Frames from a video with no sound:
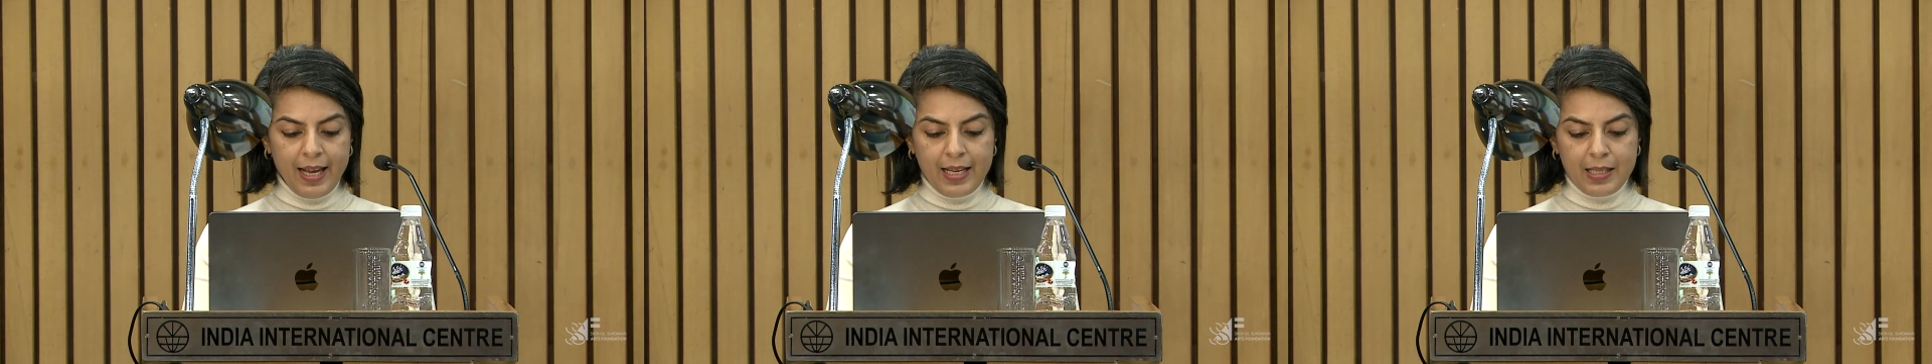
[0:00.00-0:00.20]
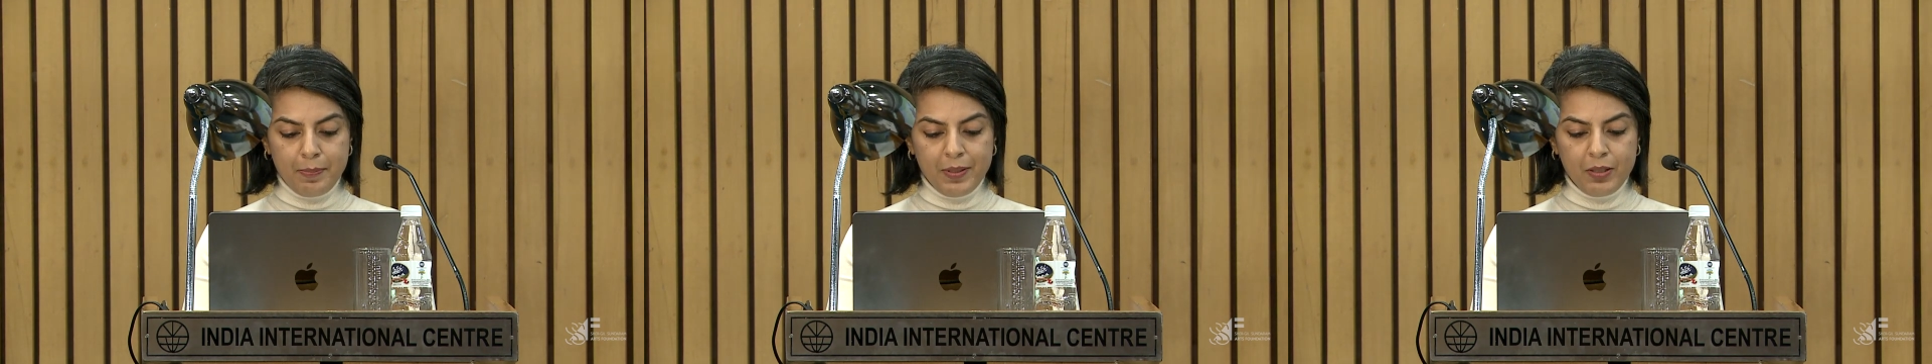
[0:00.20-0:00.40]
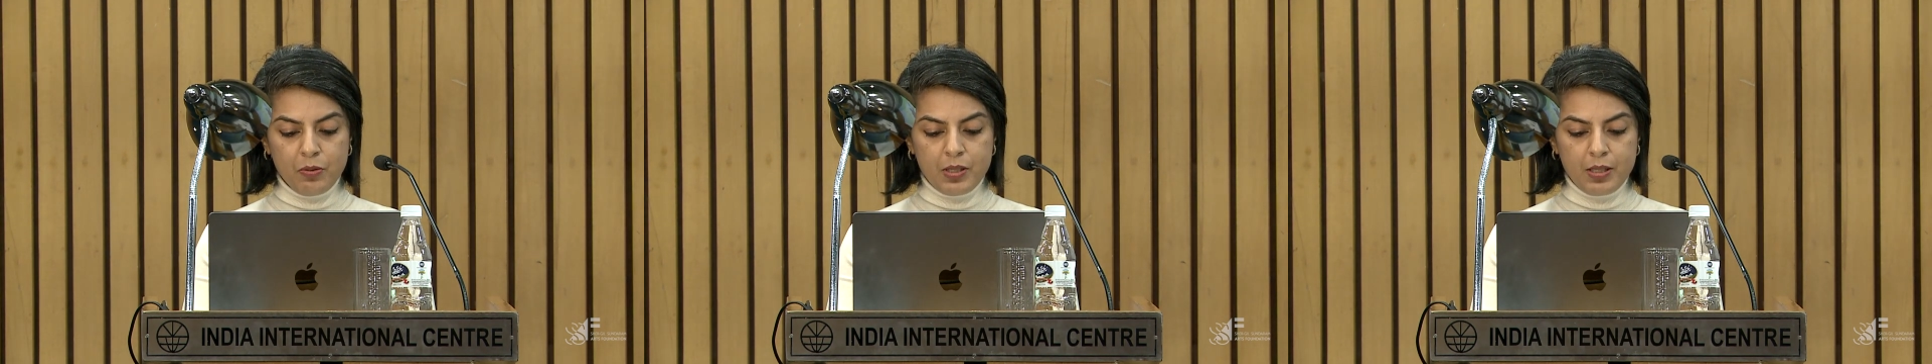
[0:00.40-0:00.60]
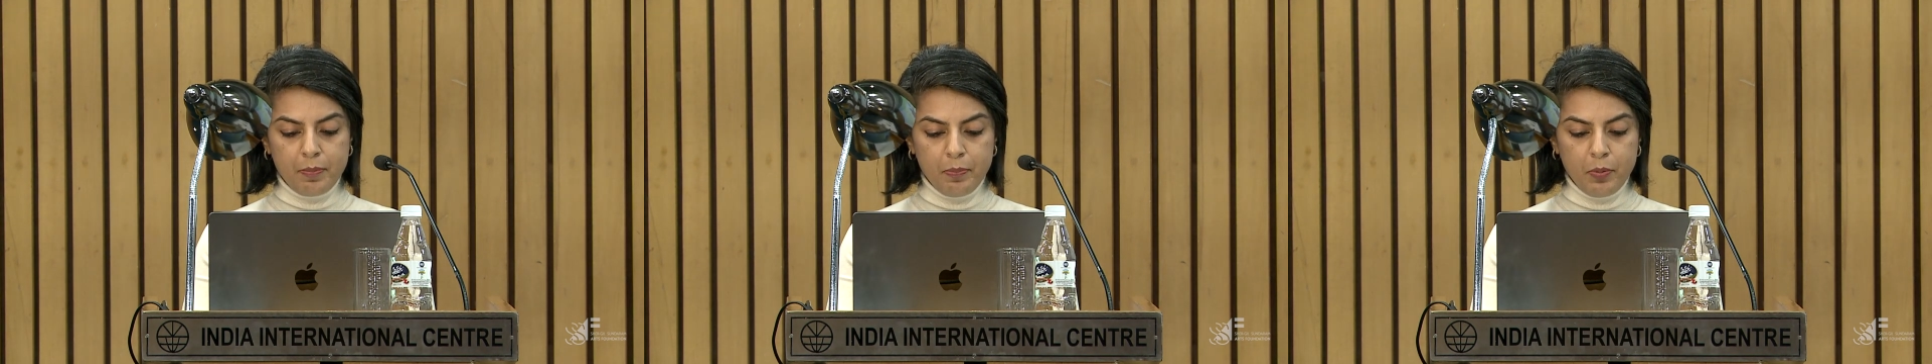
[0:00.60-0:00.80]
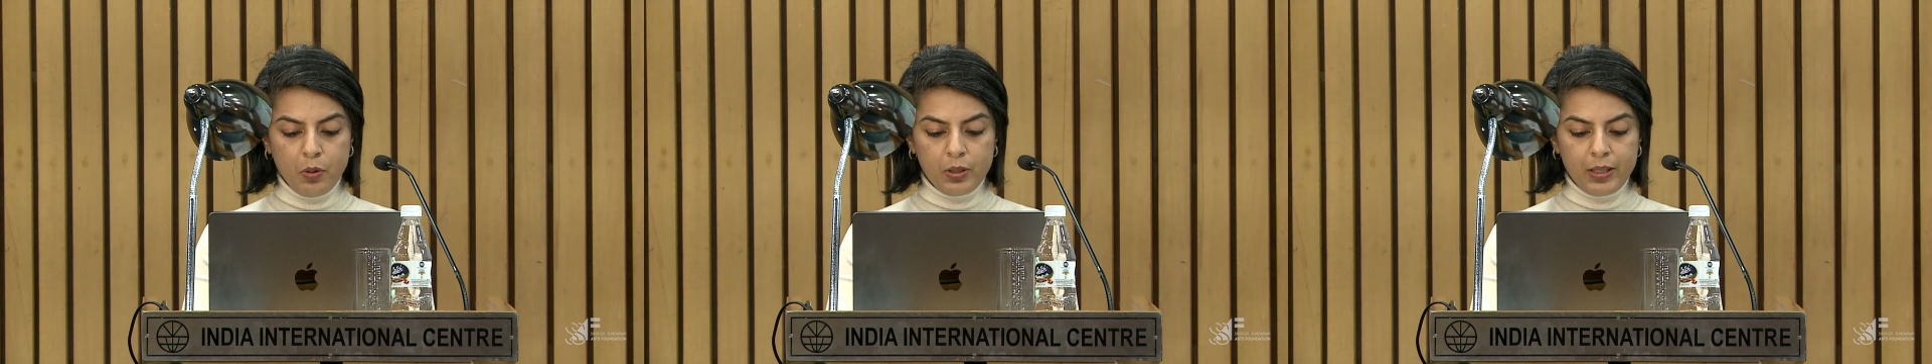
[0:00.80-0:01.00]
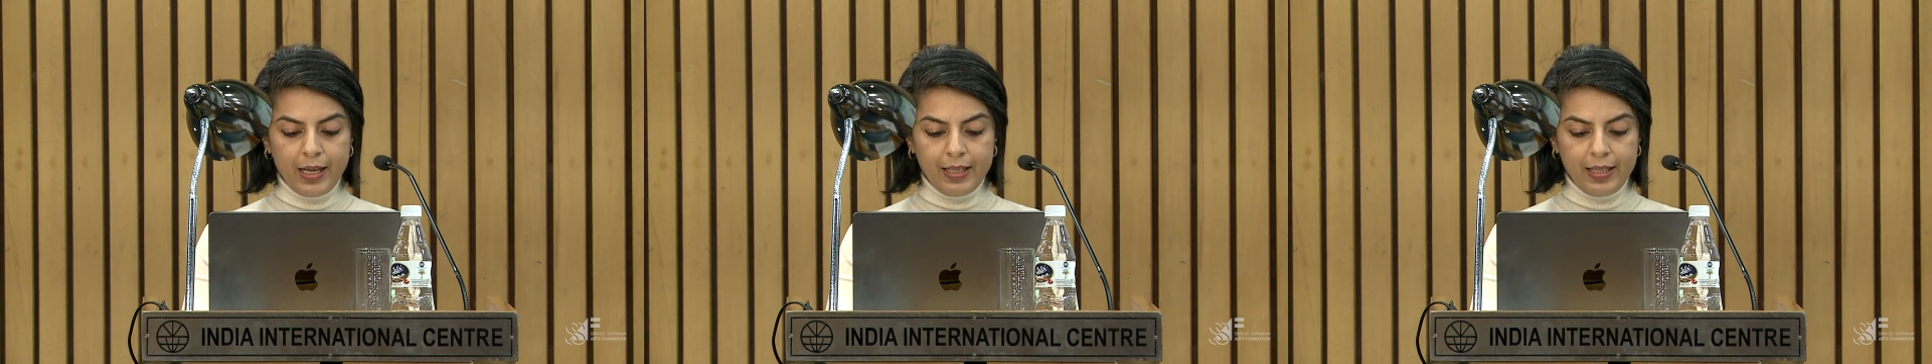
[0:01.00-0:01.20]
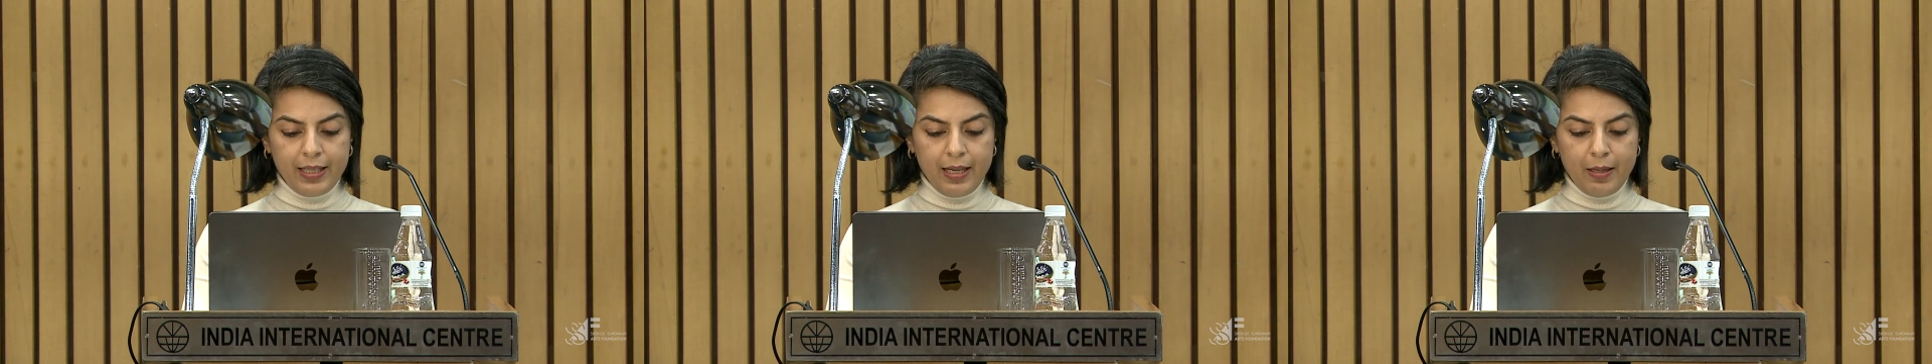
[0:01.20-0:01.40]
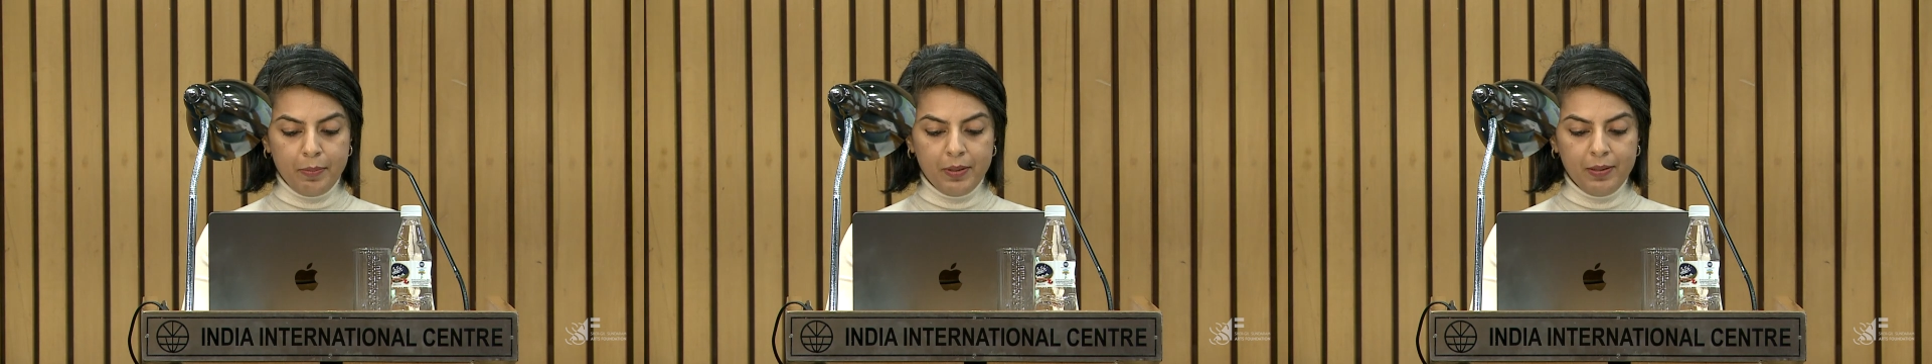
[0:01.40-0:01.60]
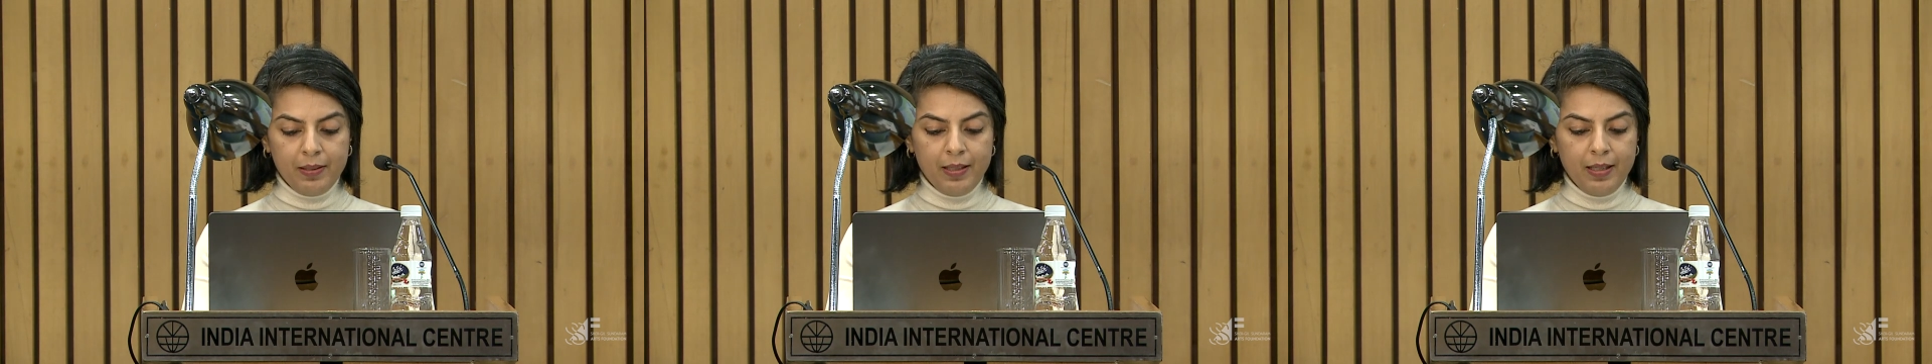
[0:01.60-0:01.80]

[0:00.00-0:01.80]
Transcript: has been to support and enable